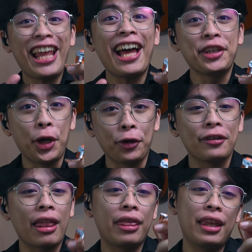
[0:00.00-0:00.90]
that
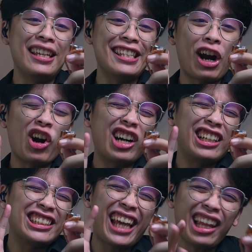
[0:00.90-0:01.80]
note, these
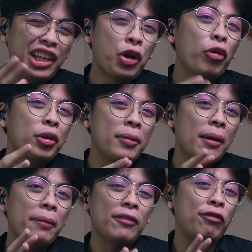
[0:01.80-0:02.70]
are sadly going to be a
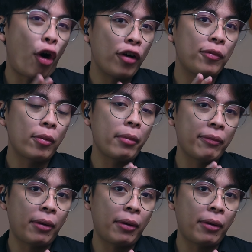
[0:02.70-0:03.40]
bit far from my